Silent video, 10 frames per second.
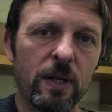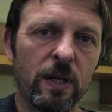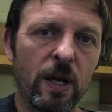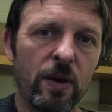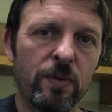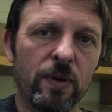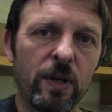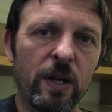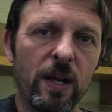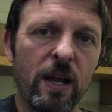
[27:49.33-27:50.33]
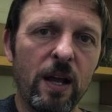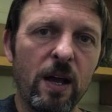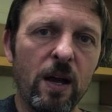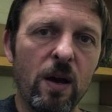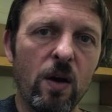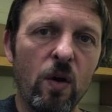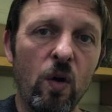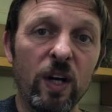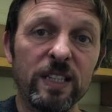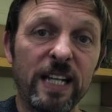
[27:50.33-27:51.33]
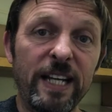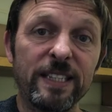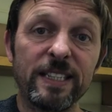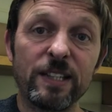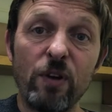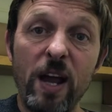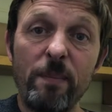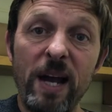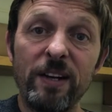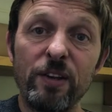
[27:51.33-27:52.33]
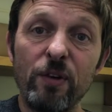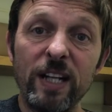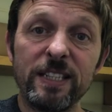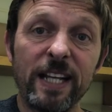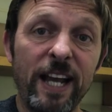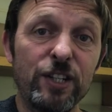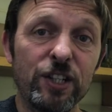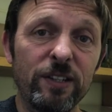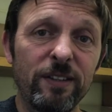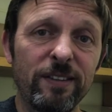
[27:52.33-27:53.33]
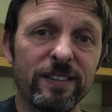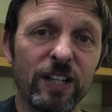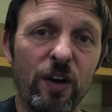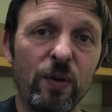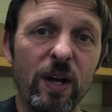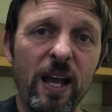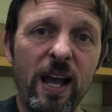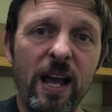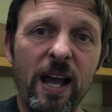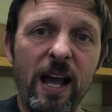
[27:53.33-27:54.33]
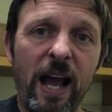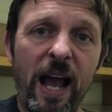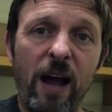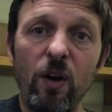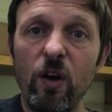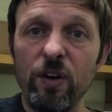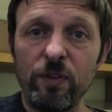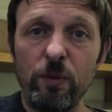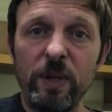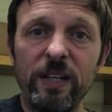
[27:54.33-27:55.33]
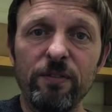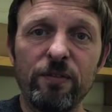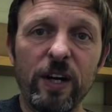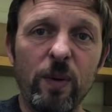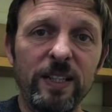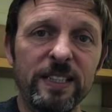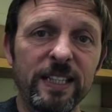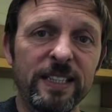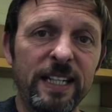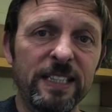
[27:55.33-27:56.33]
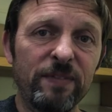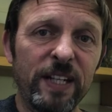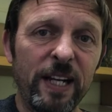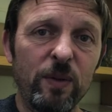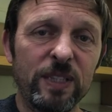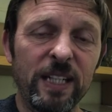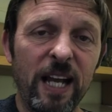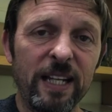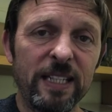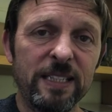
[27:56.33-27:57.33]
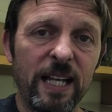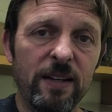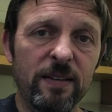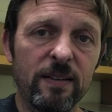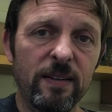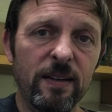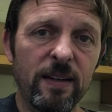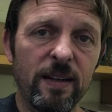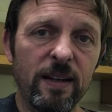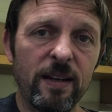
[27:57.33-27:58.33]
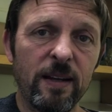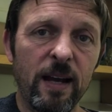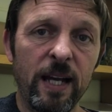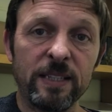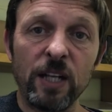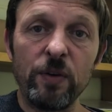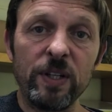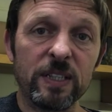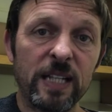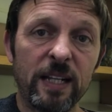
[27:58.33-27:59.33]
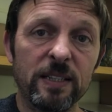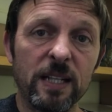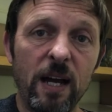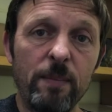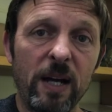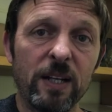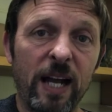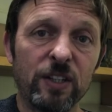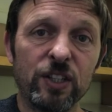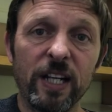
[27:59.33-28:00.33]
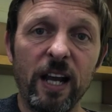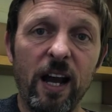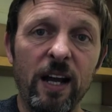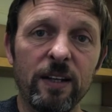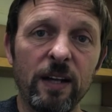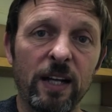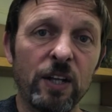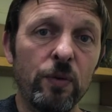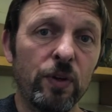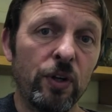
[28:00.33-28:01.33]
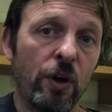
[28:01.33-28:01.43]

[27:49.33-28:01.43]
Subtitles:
cologne. "All it takes is the right man and the right occasion. So, how long have you been frequenting dens of iniquity like this then?" It's only the second time, actually. I don't, you